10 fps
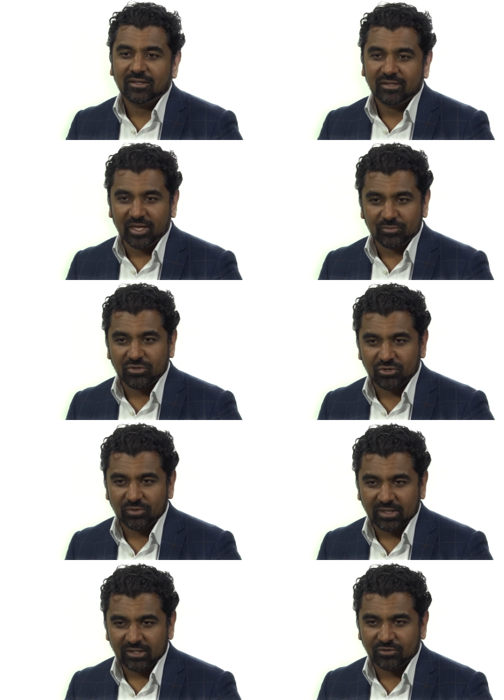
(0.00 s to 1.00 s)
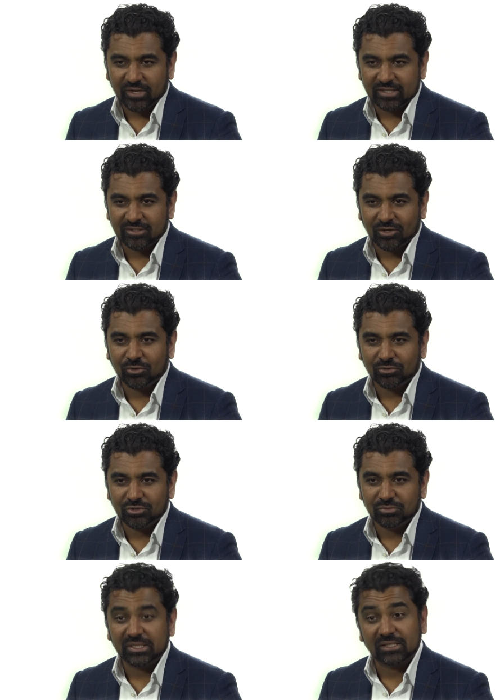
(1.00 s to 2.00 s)
came through and created a whole
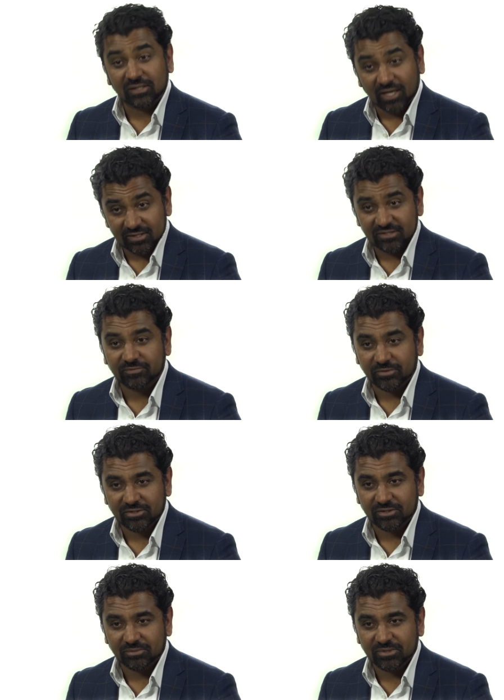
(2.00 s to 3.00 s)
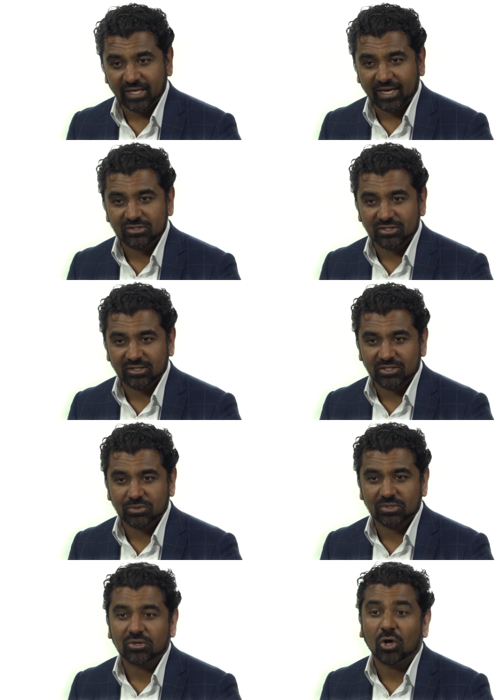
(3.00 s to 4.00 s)
new middle class of Muslims, actually this
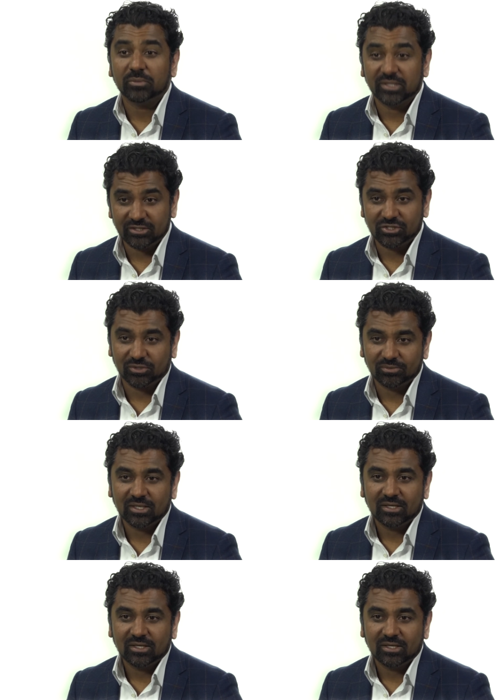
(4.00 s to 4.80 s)
was a common issue